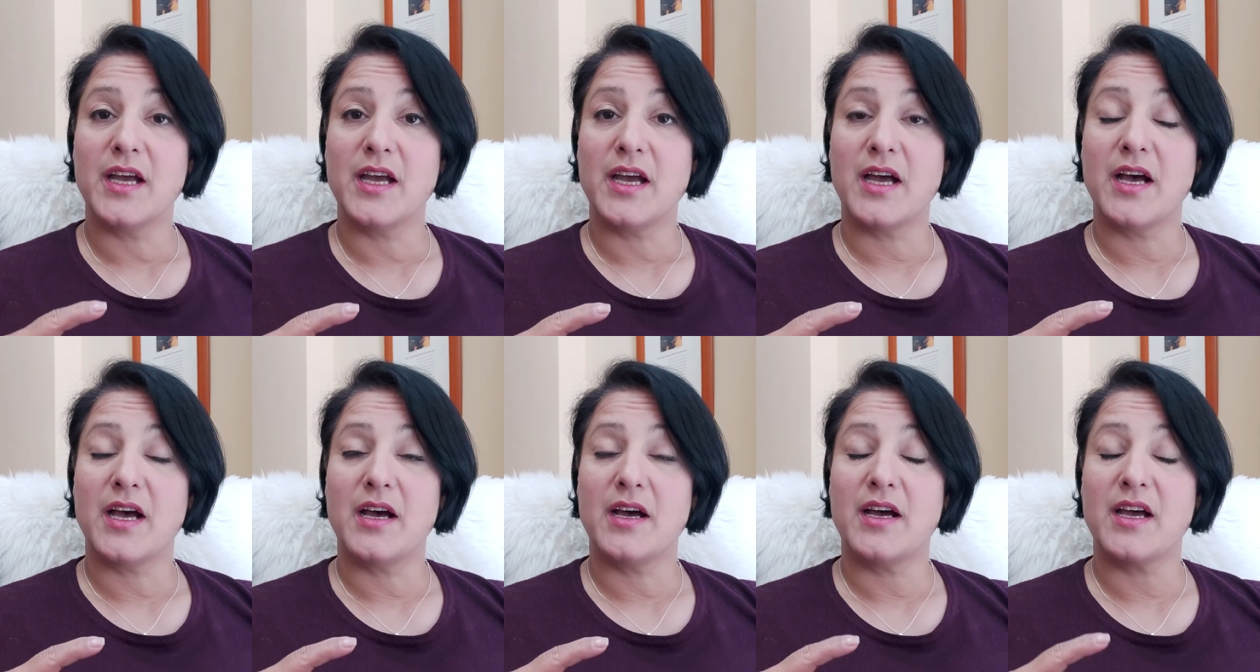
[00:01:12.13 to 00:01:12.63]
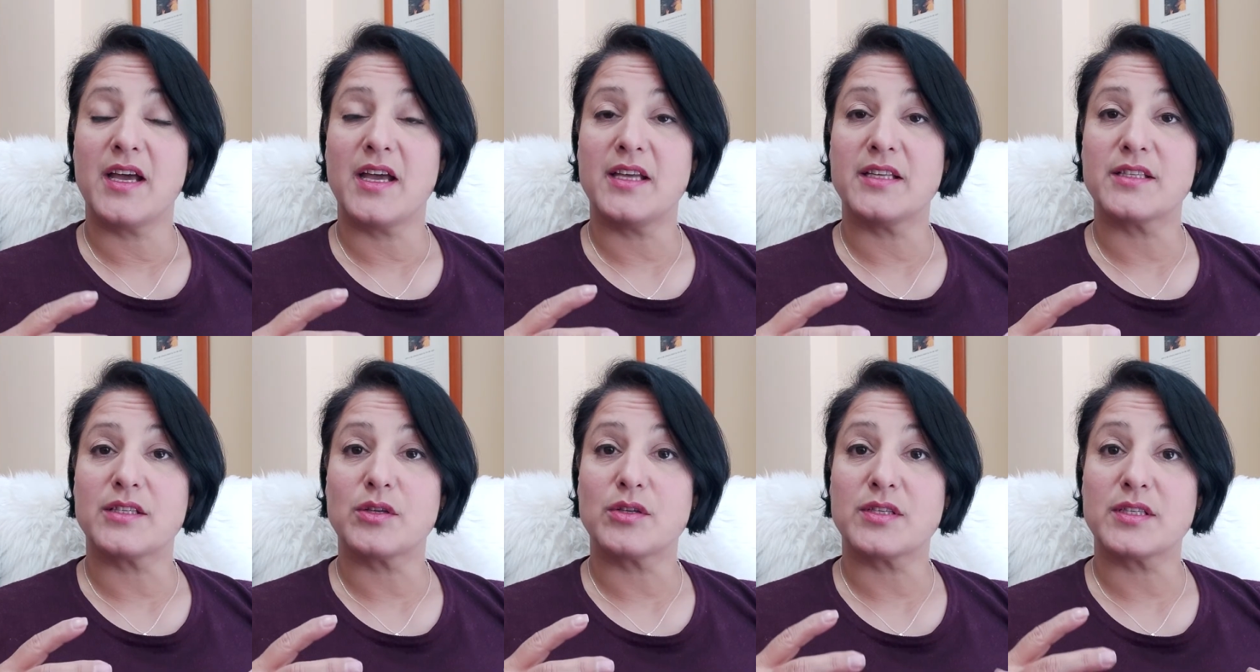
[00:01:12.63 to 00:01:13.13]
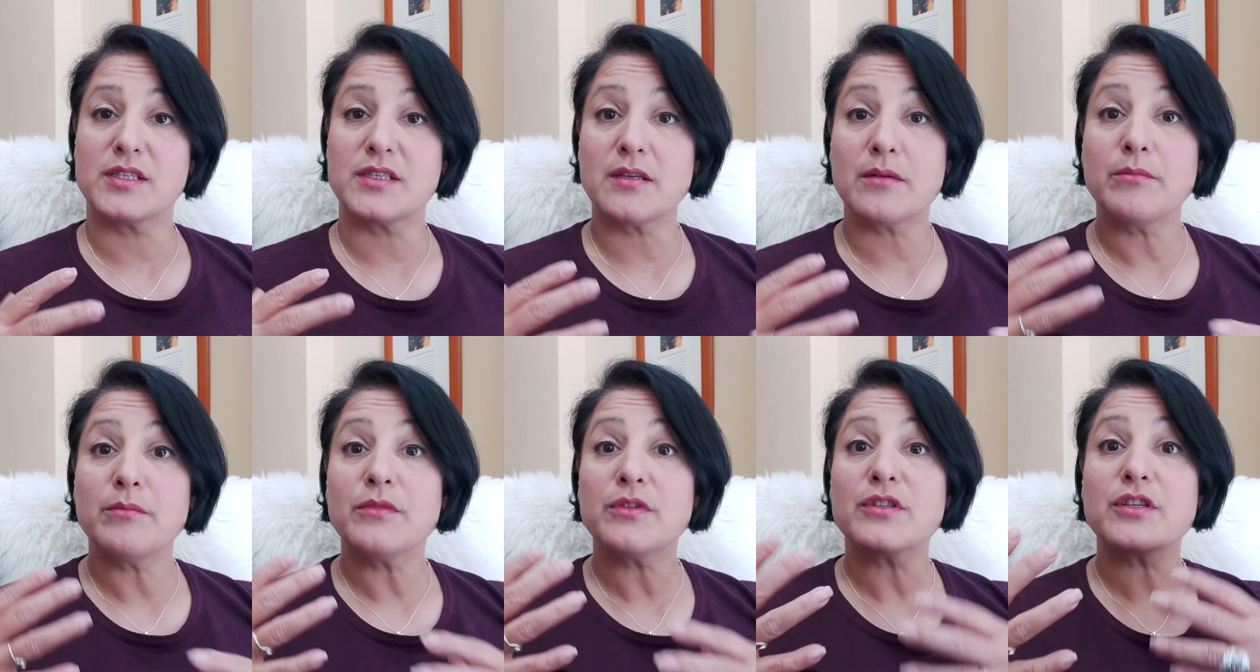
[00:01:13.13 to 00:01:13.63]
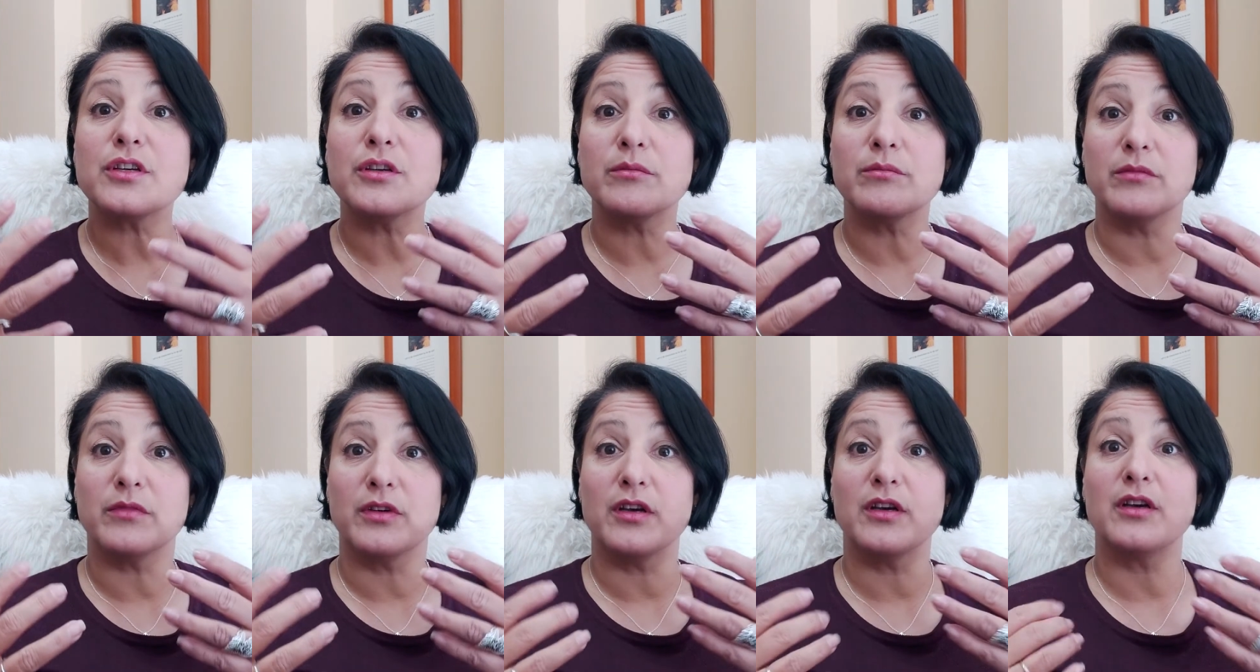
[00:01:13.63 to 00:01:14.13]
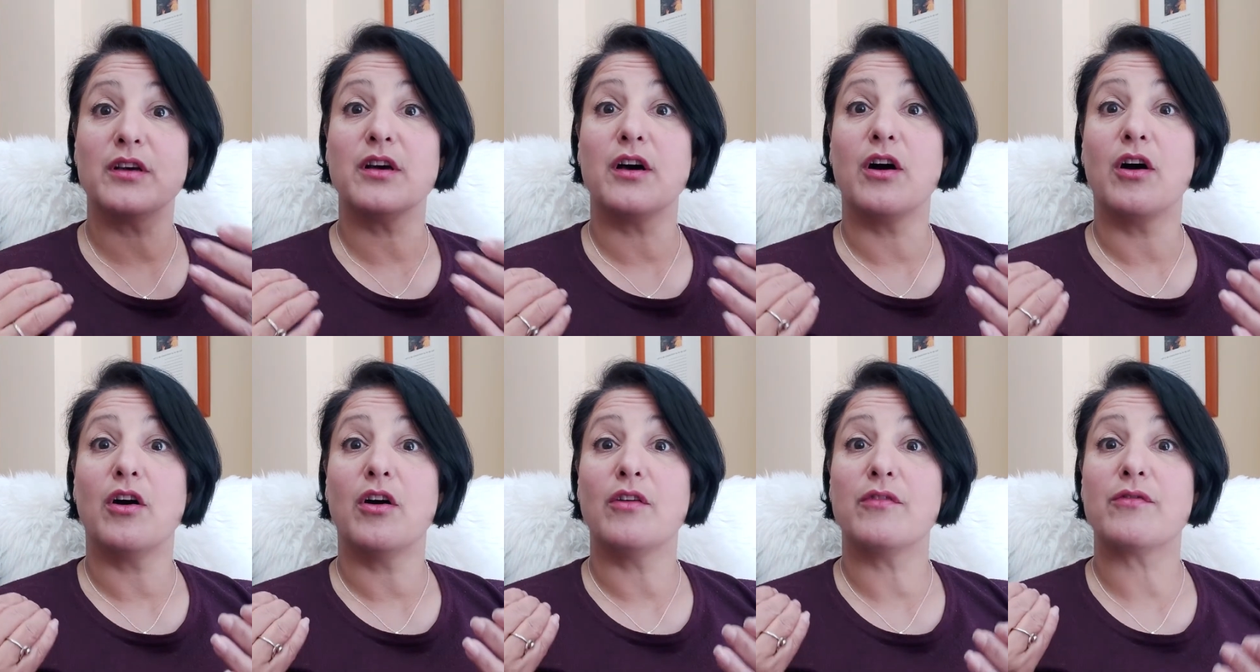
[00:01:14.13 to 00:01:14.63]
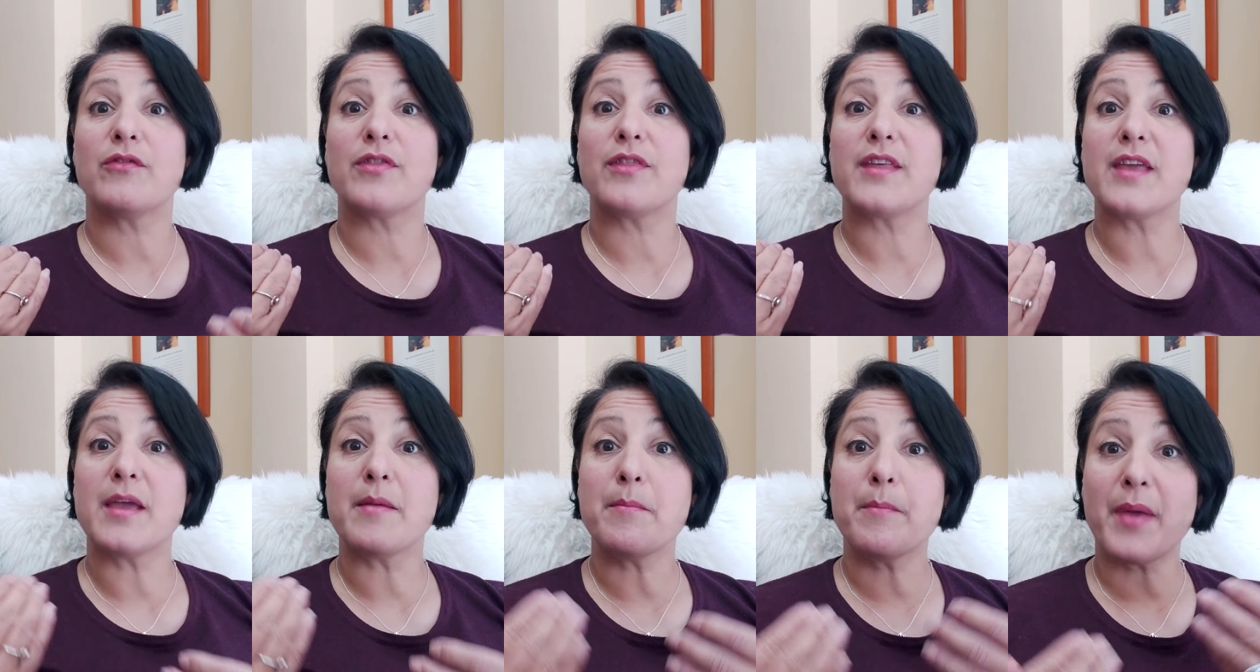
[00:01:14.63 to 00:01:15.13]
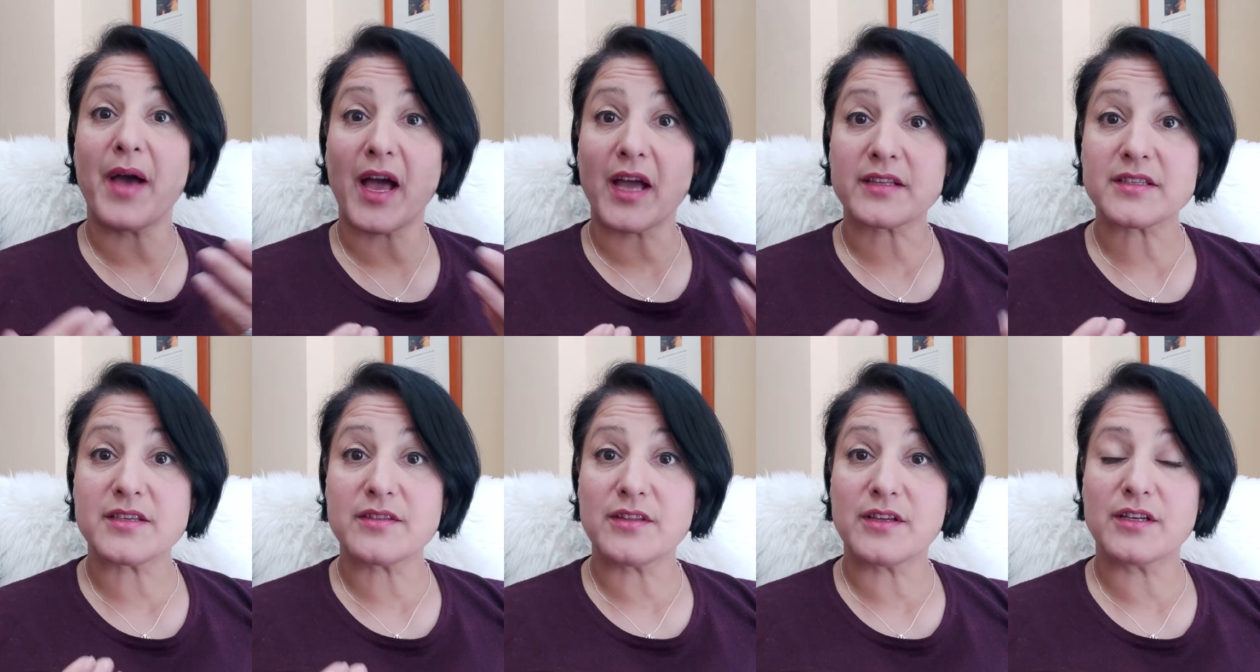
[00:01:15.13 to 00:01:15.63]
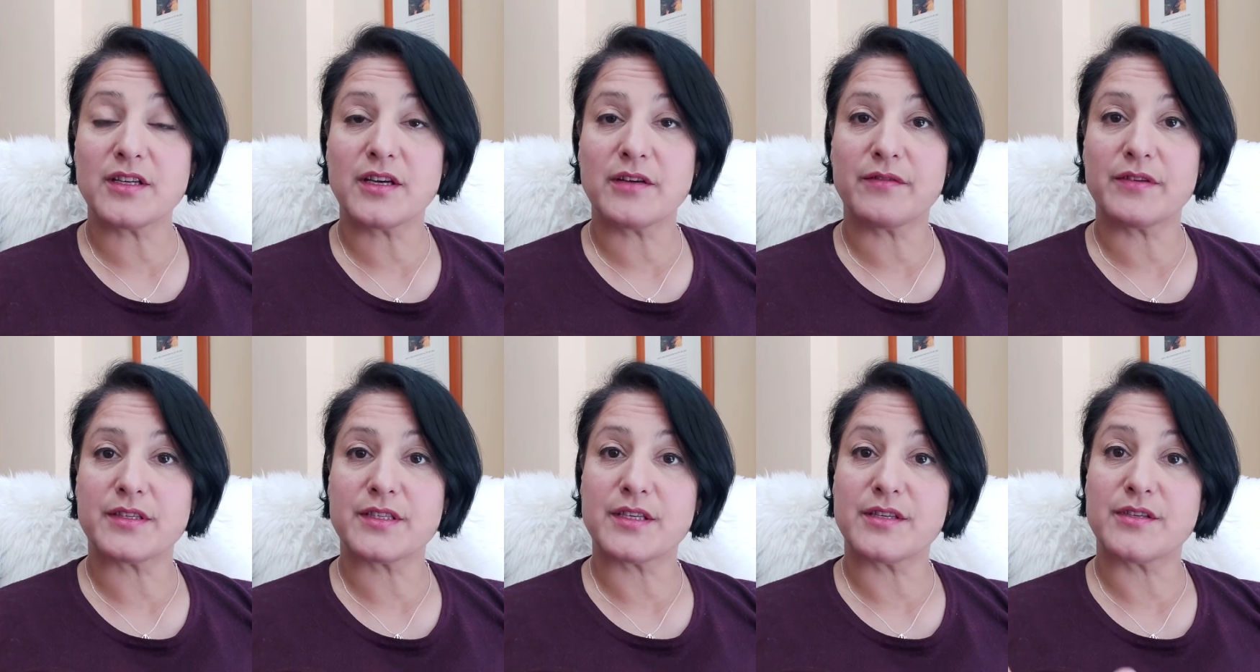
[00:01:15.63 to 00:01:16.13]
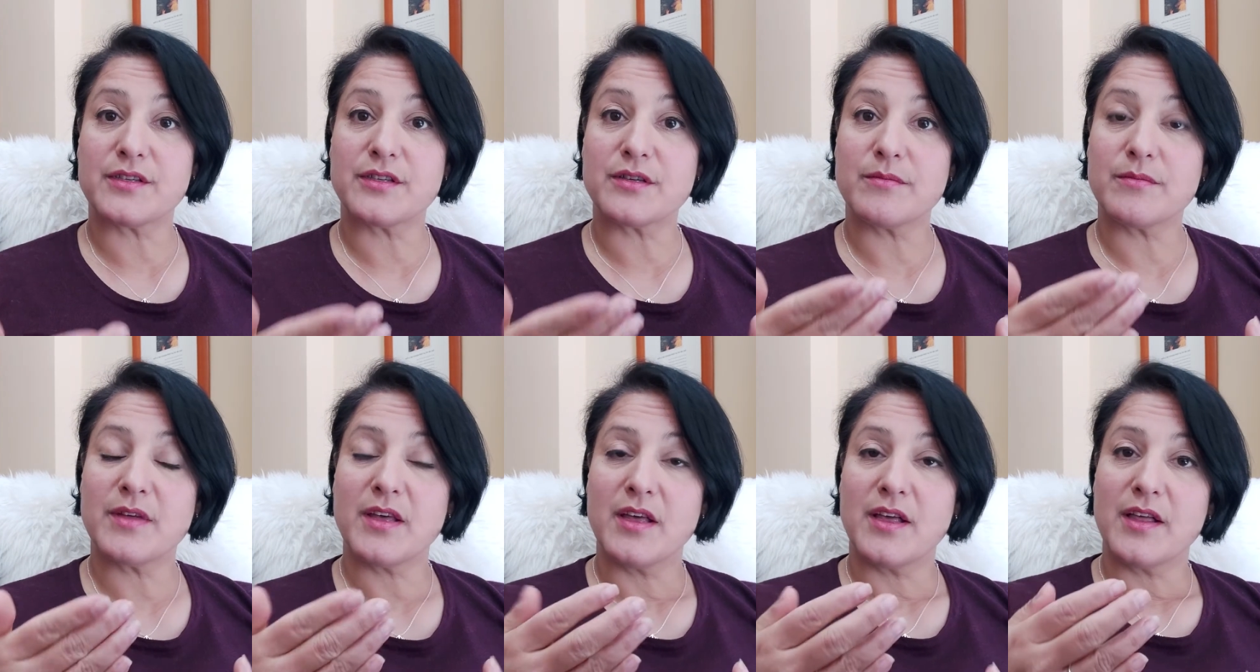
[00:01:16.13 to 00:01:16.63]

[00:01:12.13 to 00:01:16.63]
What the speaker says: it's a symptom of the impact in the nervous system,